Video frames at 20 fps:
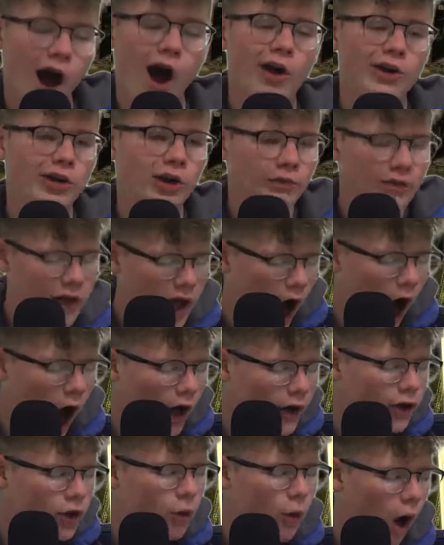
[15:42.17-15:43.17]

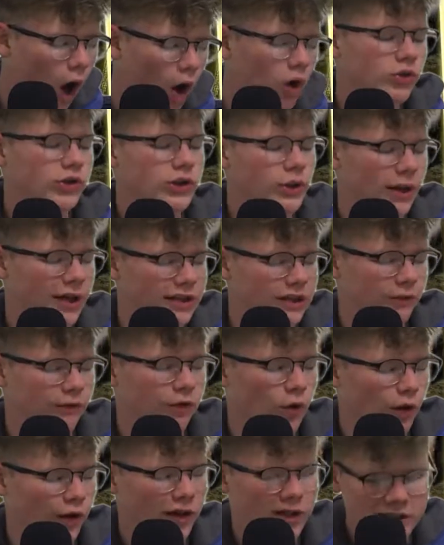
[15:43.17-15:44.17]
audio also gets a
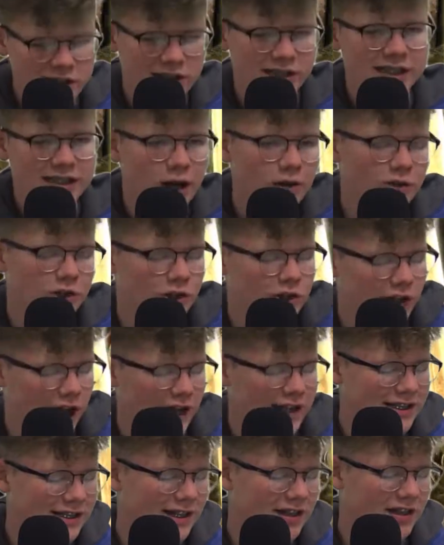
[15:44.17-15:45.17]
4 because the sounds are
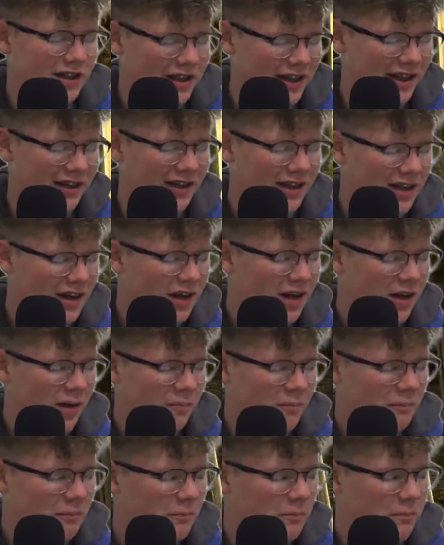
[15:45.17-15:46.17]
nice and clean,
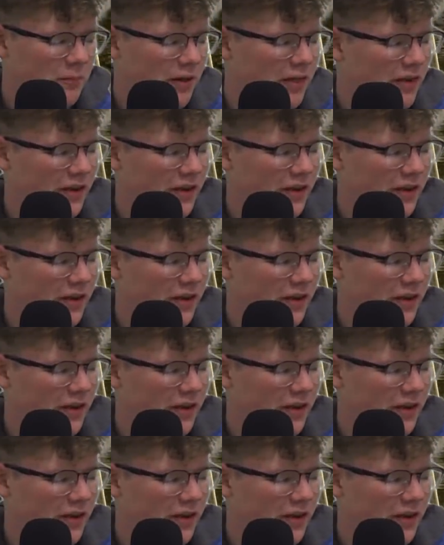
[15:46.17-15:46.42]
but